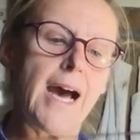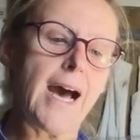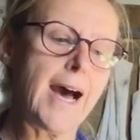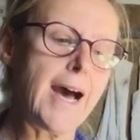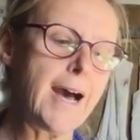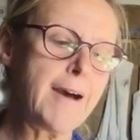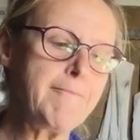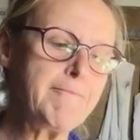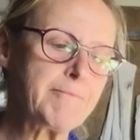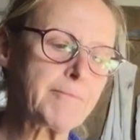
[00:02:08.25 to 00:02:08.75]

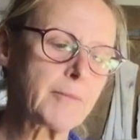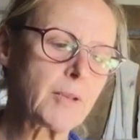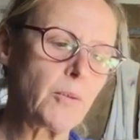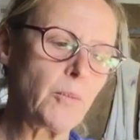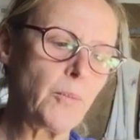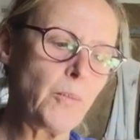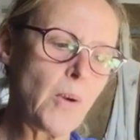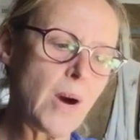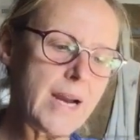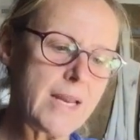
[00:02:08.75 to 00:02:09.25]

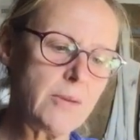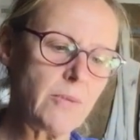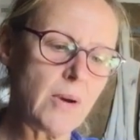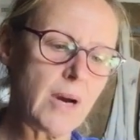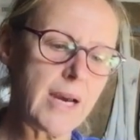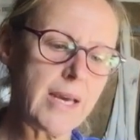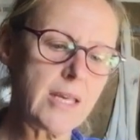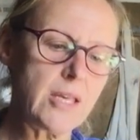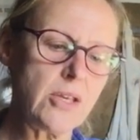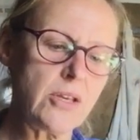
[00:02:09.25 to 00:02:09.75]
Why do
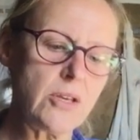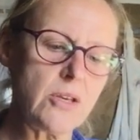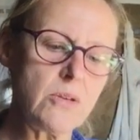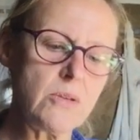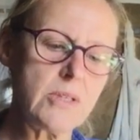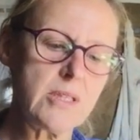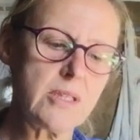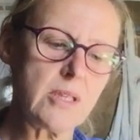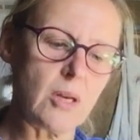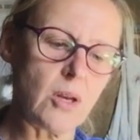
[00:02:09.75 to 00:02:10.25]
I
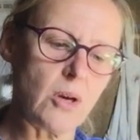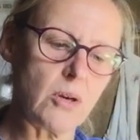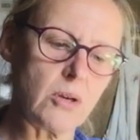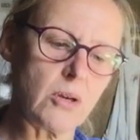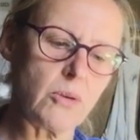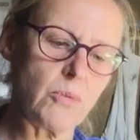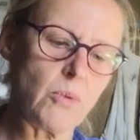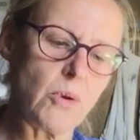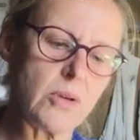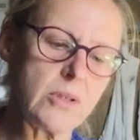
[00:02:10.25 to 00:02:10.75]
use the
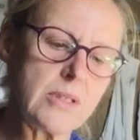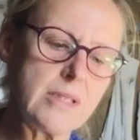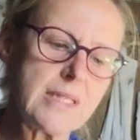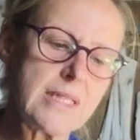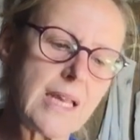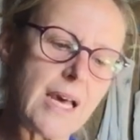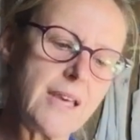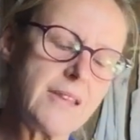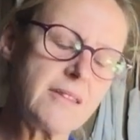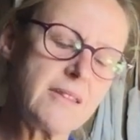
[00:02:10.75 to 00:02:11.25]
longer
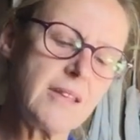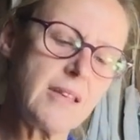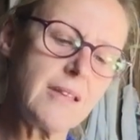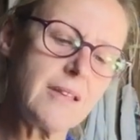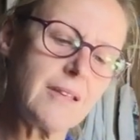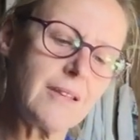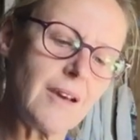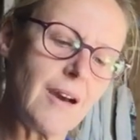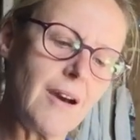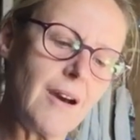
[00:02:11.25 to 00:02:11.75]
ones? I
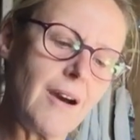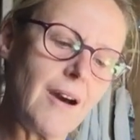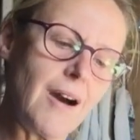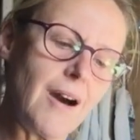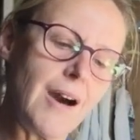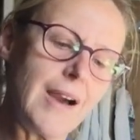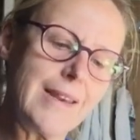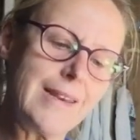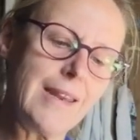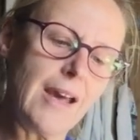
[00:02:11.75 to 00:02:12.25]
think
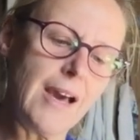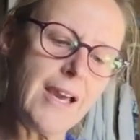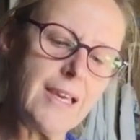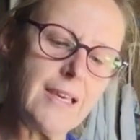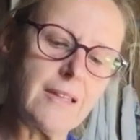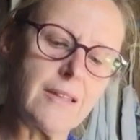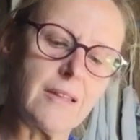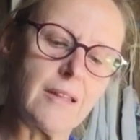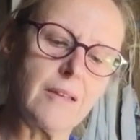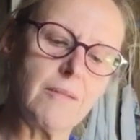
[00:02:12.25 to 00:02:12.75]
I
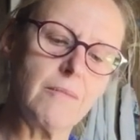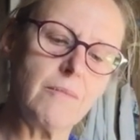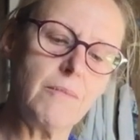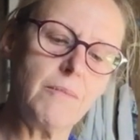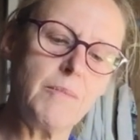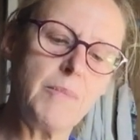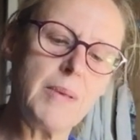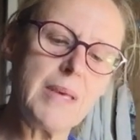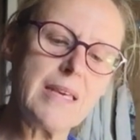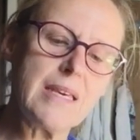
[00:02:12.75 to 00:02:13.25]
like
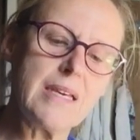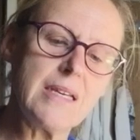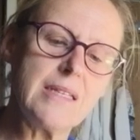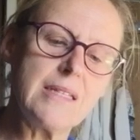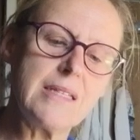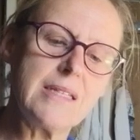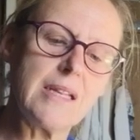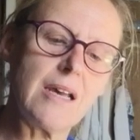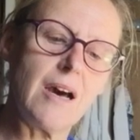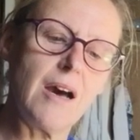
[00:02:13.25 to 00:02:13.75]
them
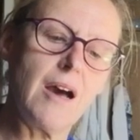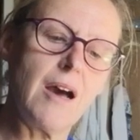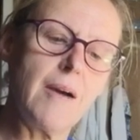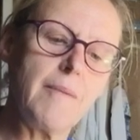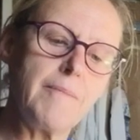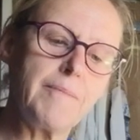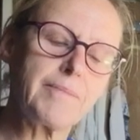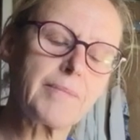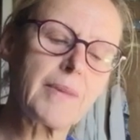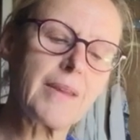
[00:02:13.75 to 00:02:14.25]
because
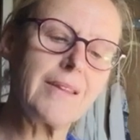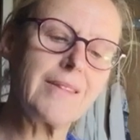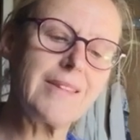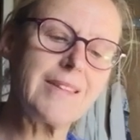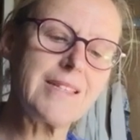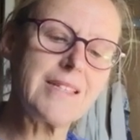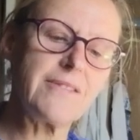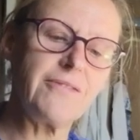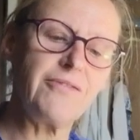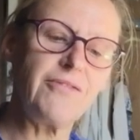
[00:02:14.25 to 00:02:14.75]

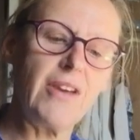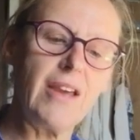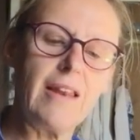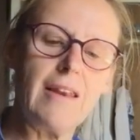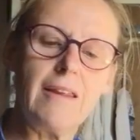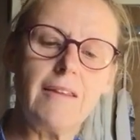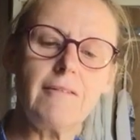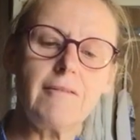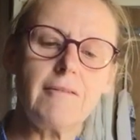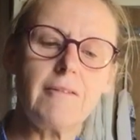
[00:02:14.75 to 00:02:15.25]
there's a
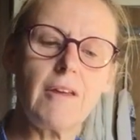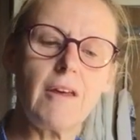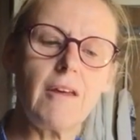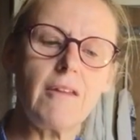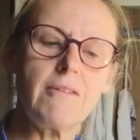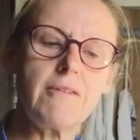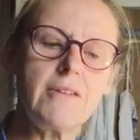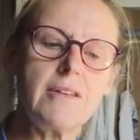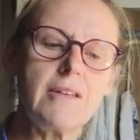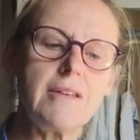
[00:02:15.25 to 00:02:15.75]
feeling
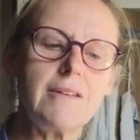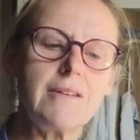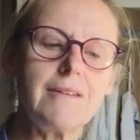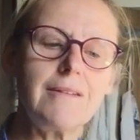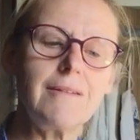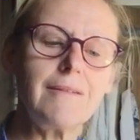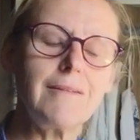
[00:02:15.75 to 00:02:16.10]
that the